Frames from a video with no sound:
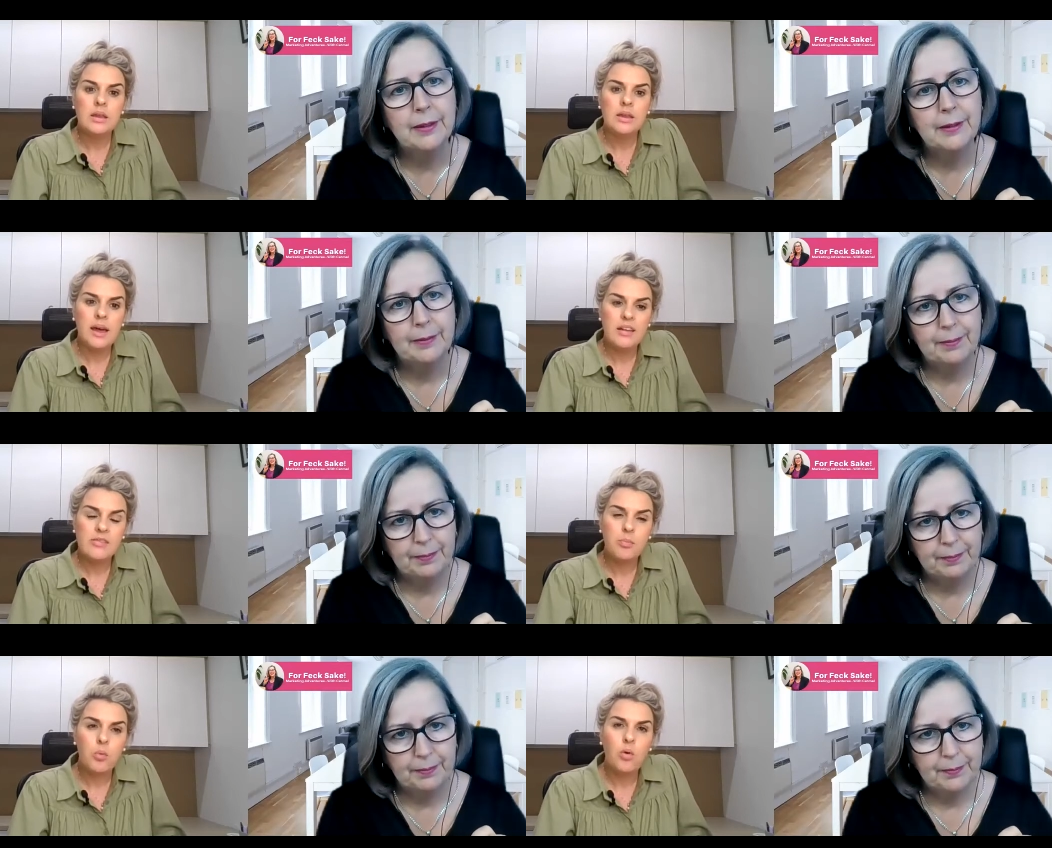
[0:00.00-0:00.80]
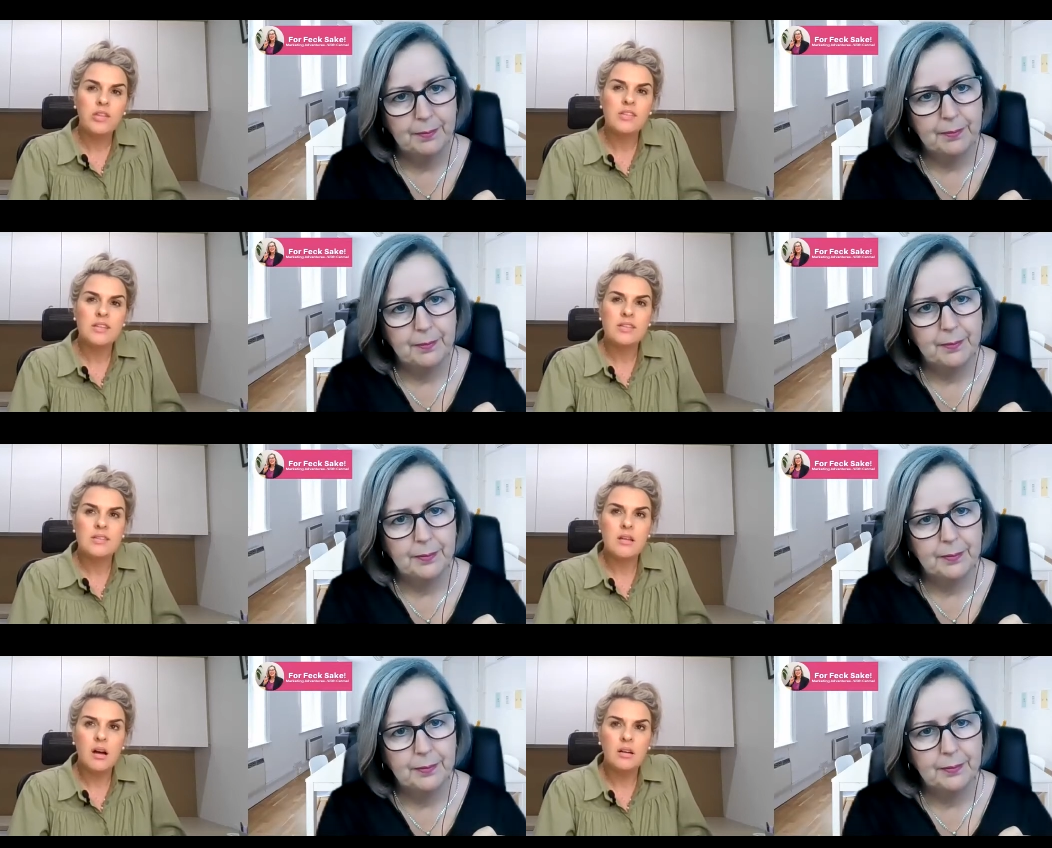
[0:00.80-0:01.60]
Speaker 1: Yes, once it's
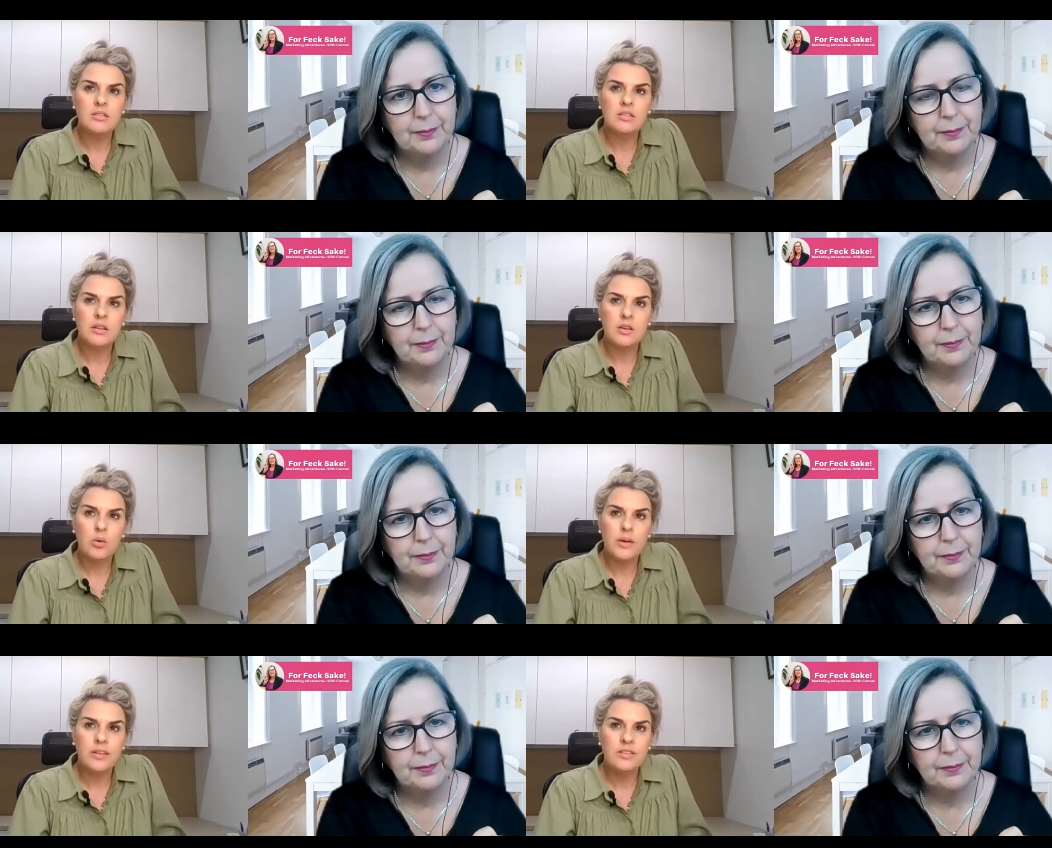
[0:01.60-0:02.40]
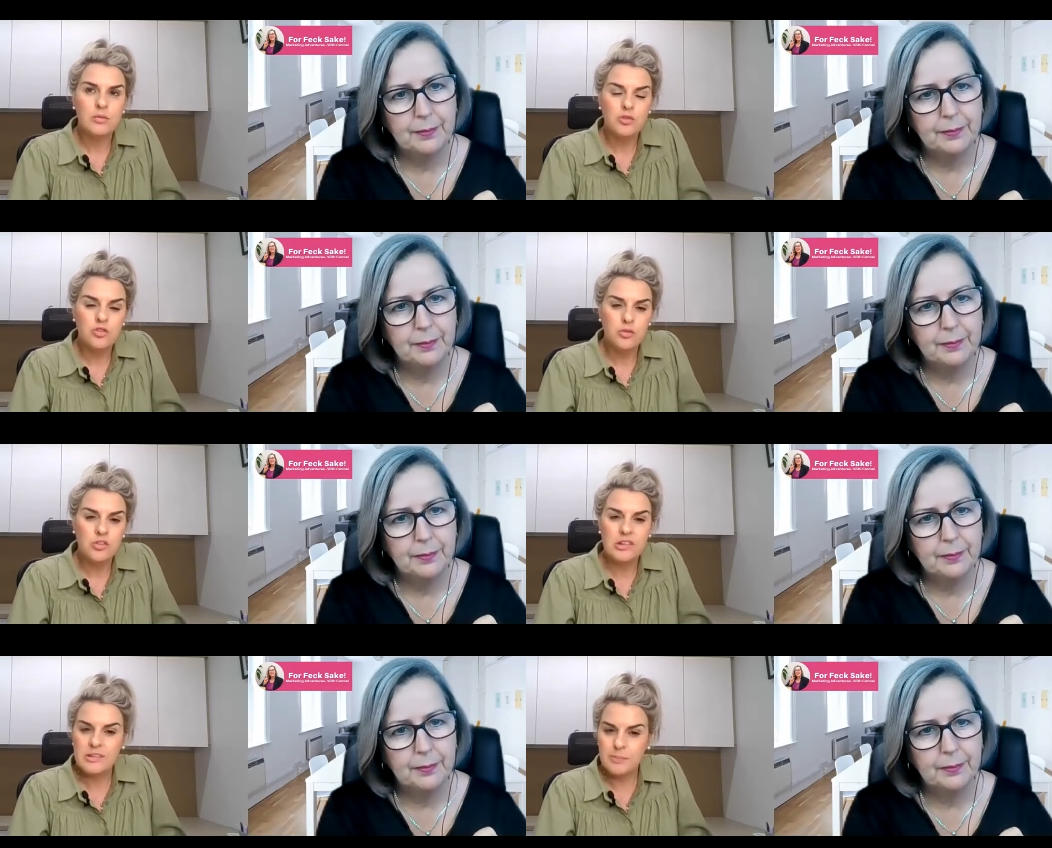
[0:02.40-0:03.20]
not going to reduce
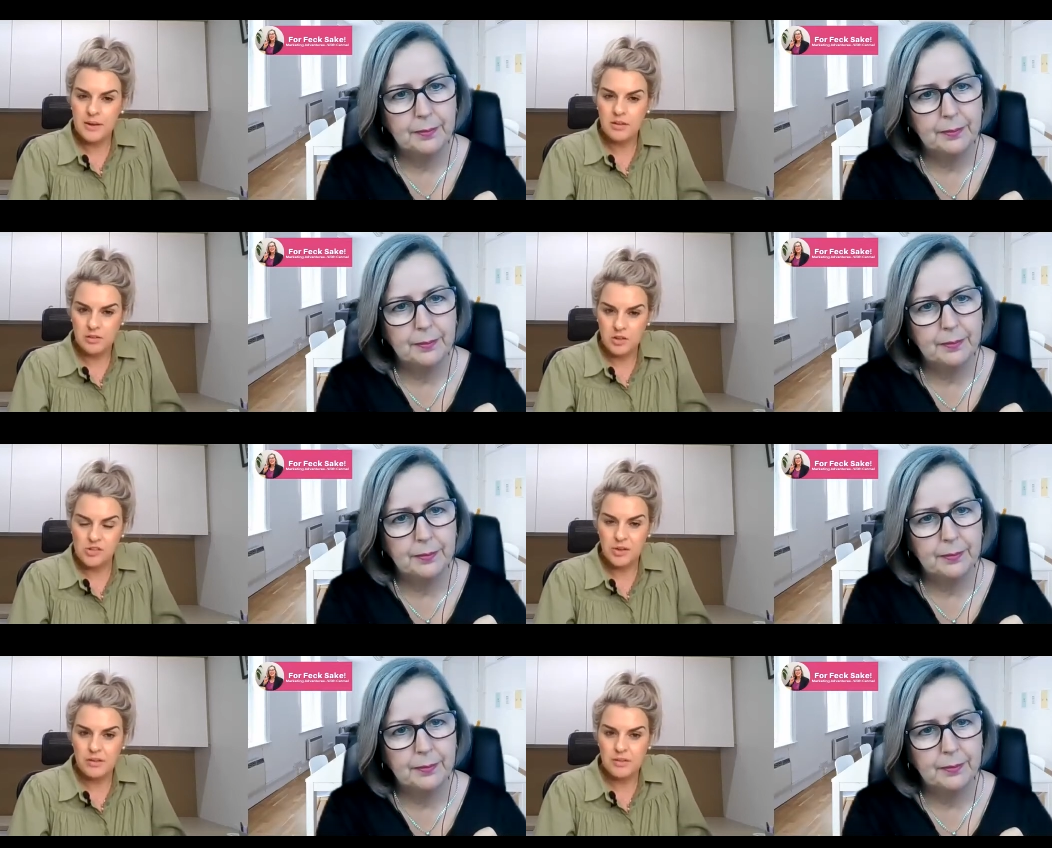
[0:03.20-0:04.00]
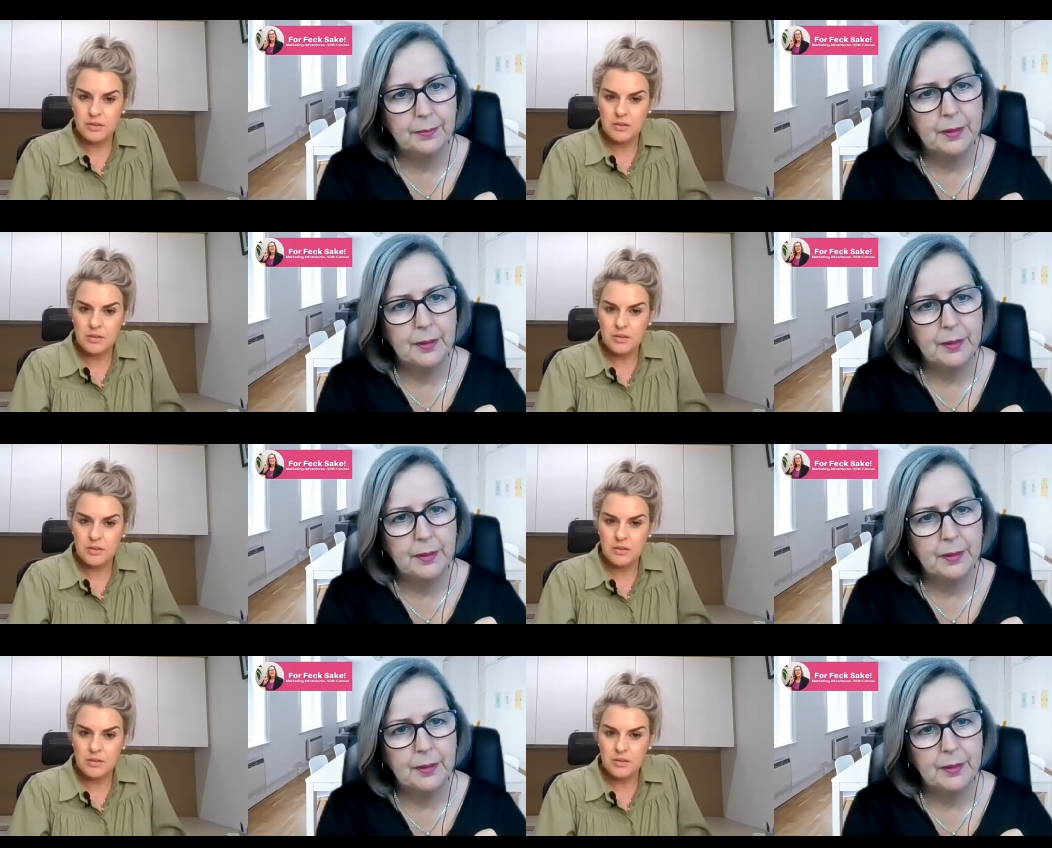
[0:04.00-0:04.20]
the speed on your site.